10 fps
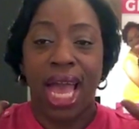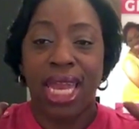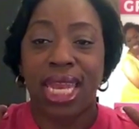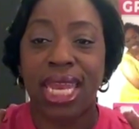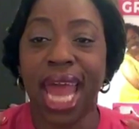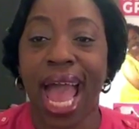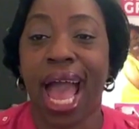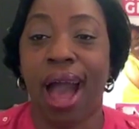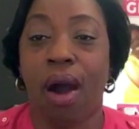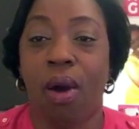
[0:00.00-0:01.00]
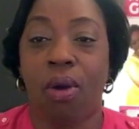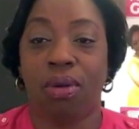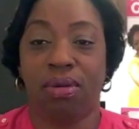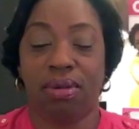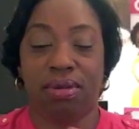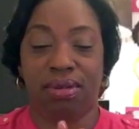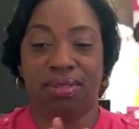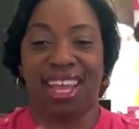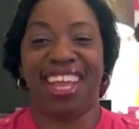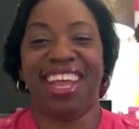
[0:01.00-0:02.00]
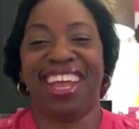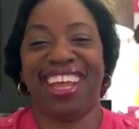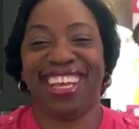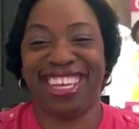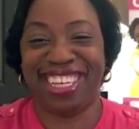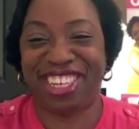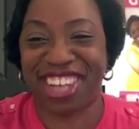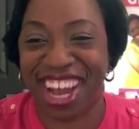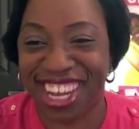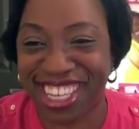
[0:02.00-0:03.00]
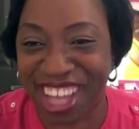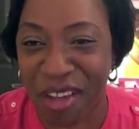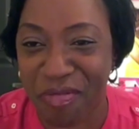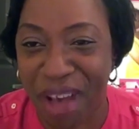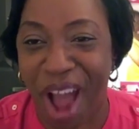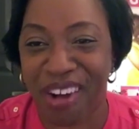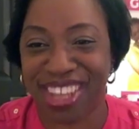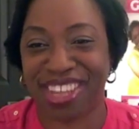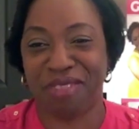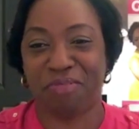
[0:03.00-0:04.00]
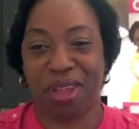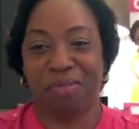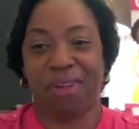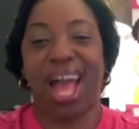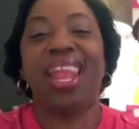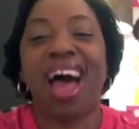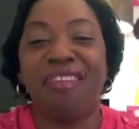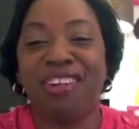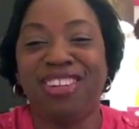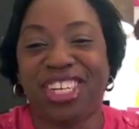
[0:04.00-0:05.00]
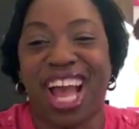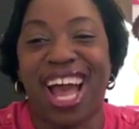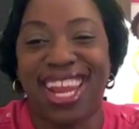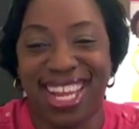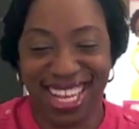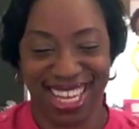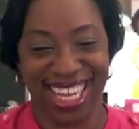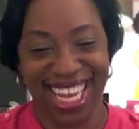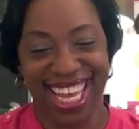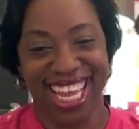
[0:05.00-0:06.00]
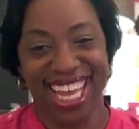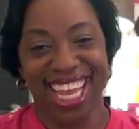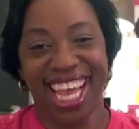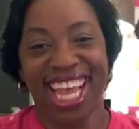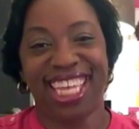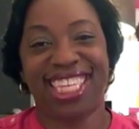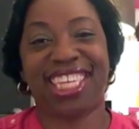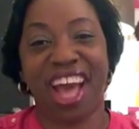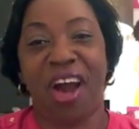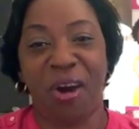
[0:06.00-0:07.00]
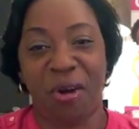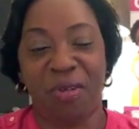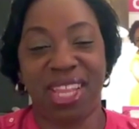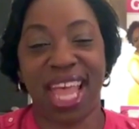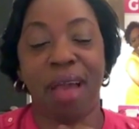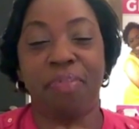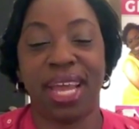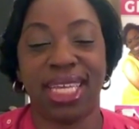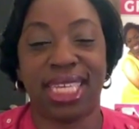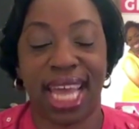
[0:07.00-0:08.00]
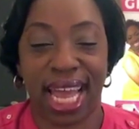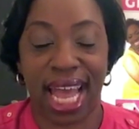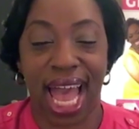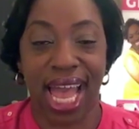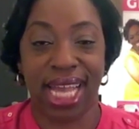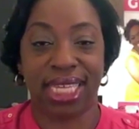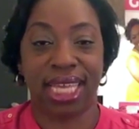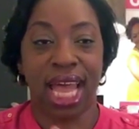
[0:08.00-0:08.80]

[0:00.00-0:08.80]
Now, Shauna say power to the people. I love you, Shauna. So, with that being said, guys,